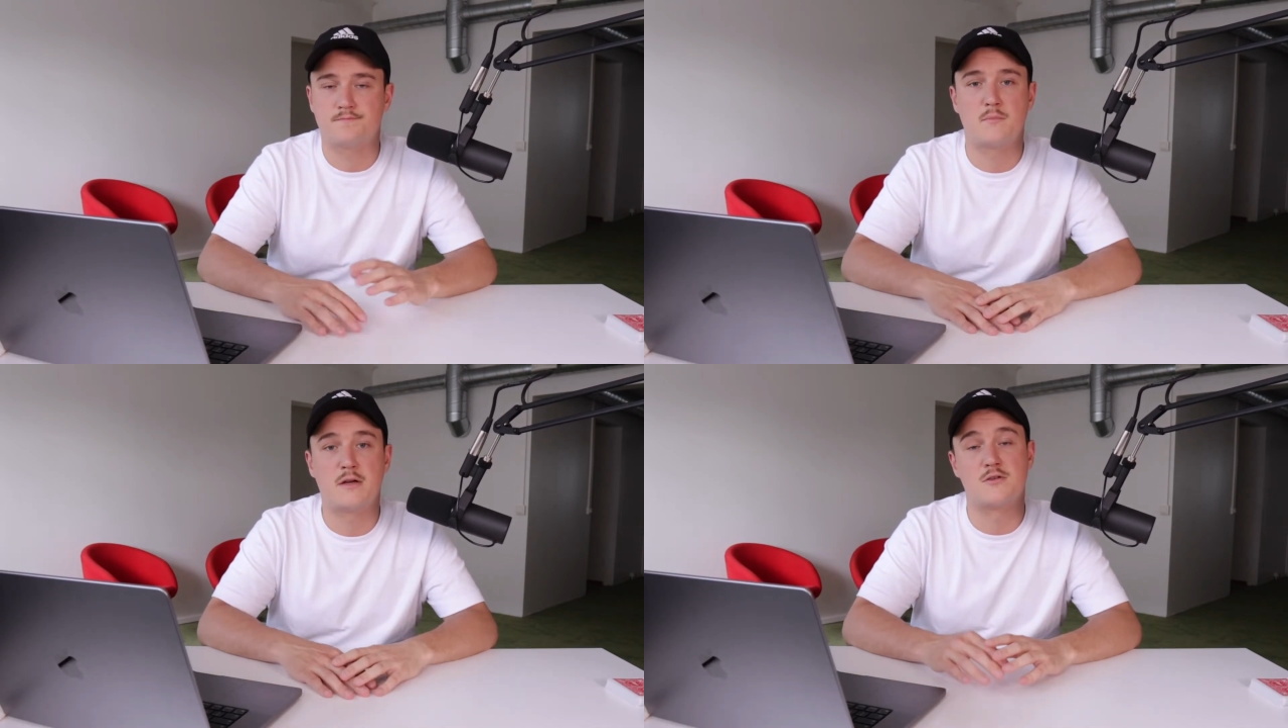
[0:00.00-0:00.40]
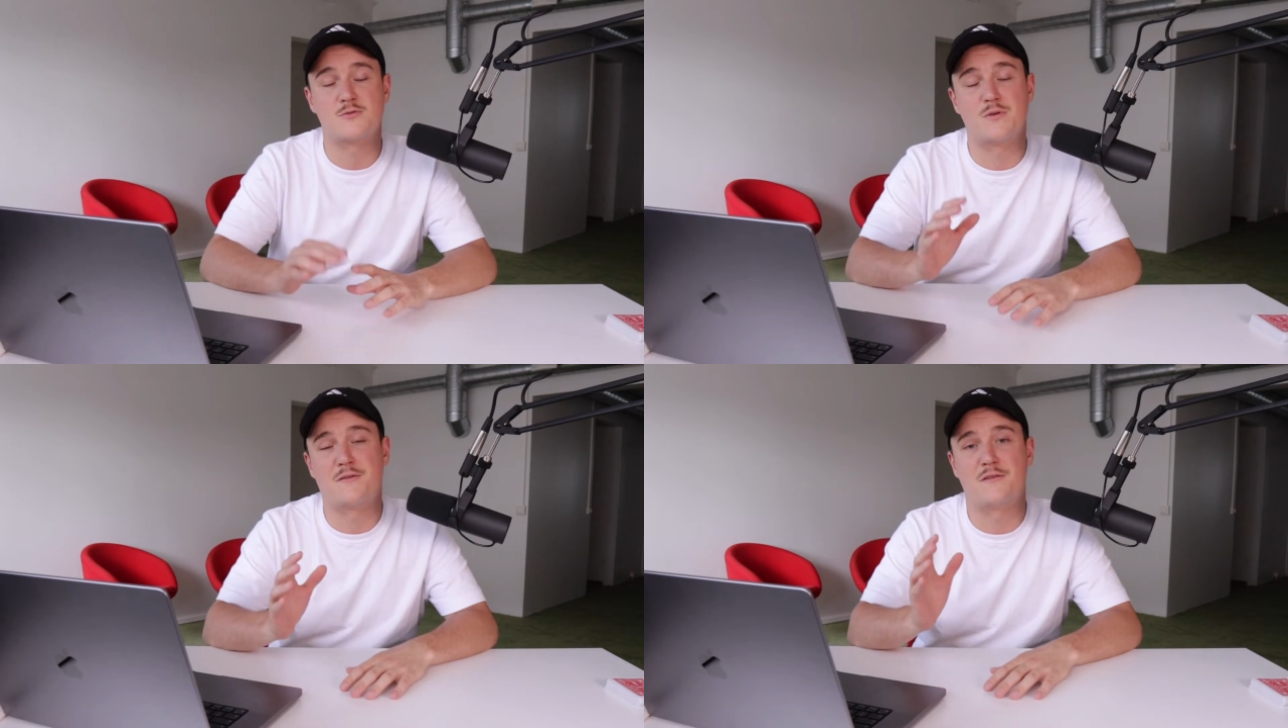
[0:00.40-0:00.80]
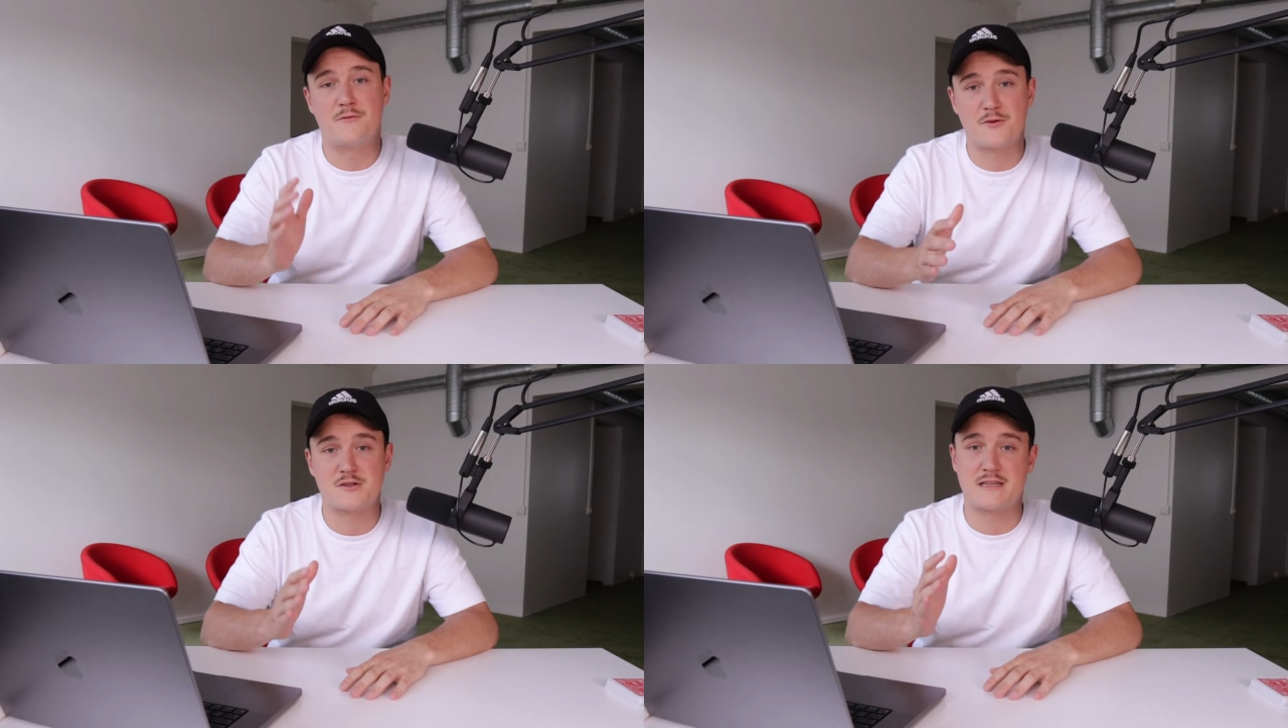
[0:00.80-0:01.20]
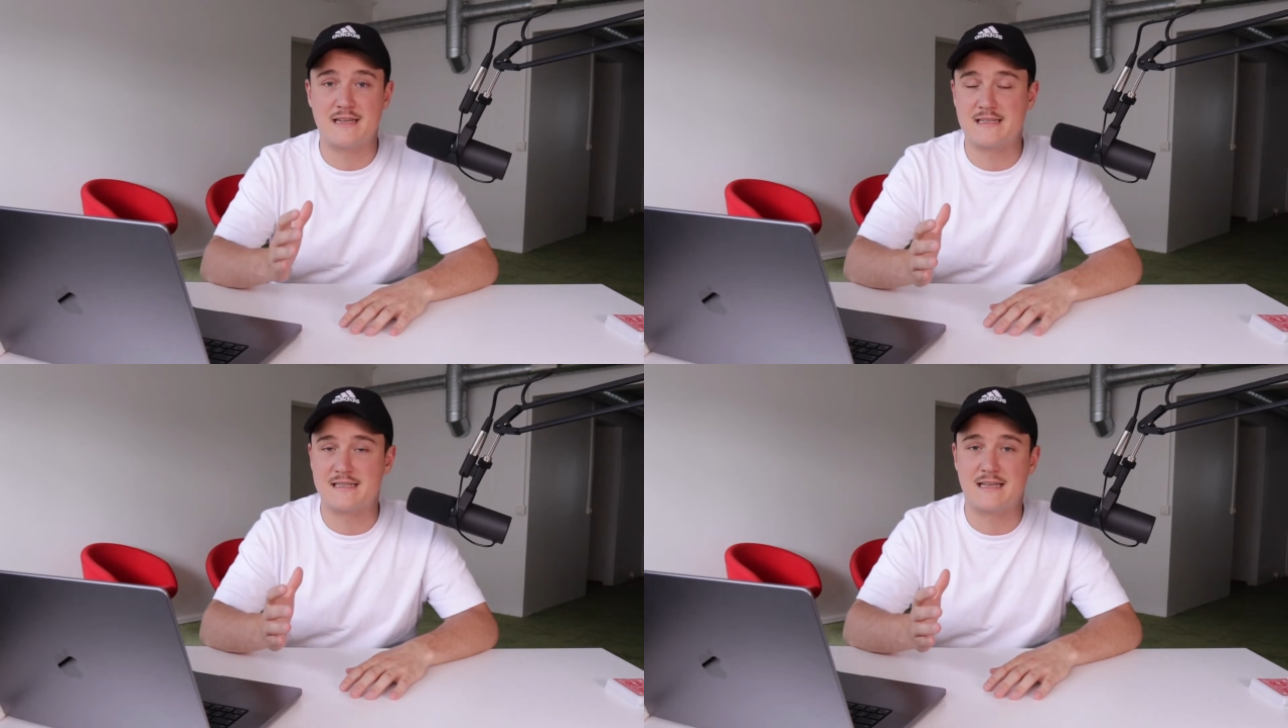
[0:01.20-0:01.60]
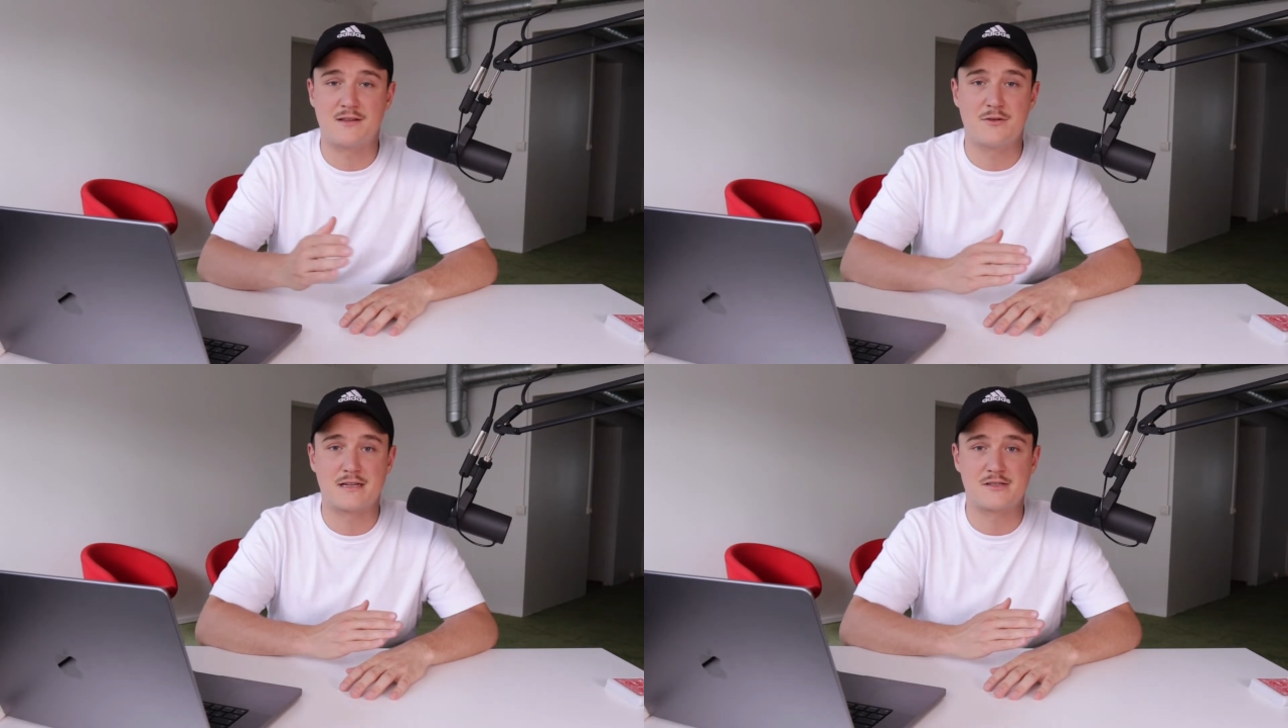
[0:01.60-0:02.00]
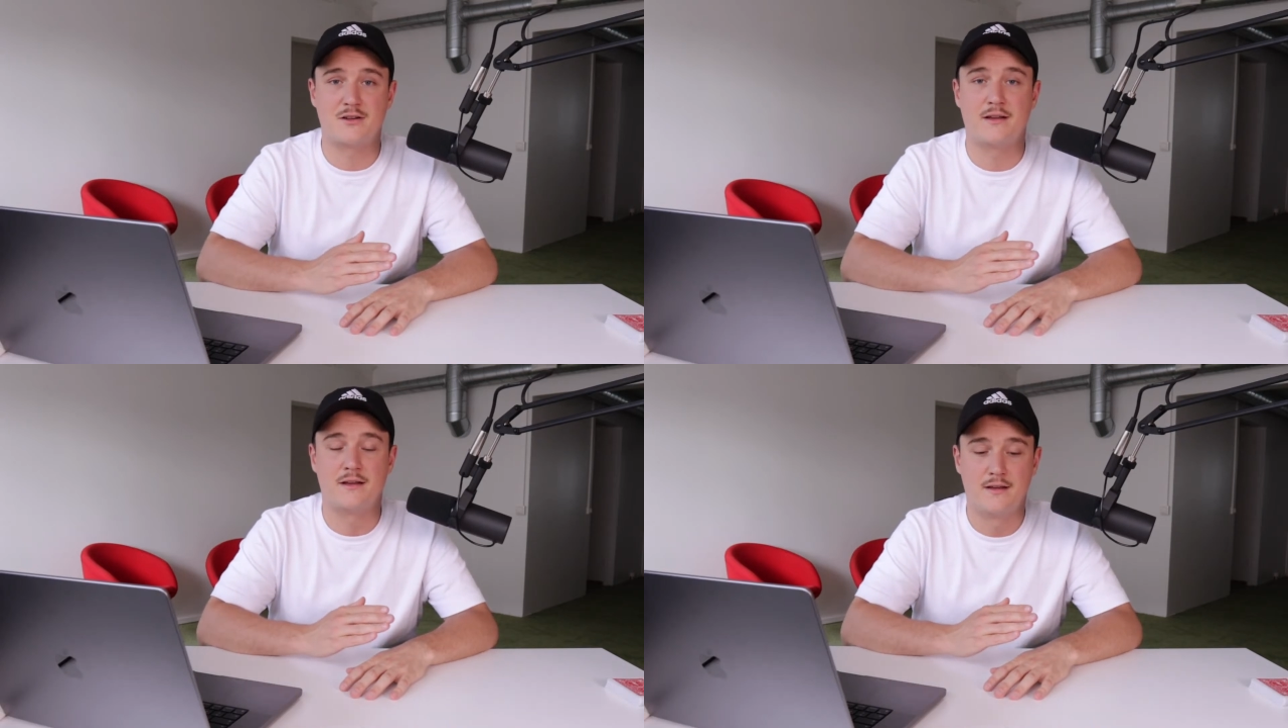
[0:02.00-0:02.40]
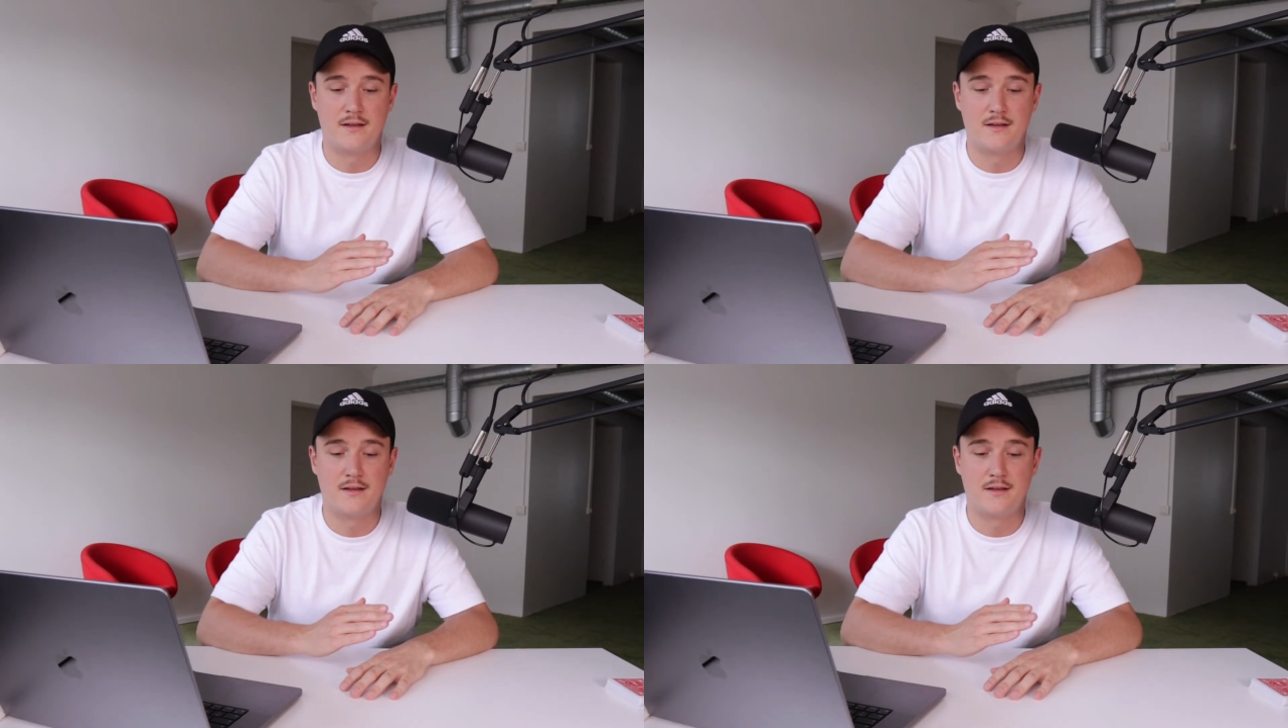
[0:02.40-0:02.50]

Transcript: Because one of the first things that you actually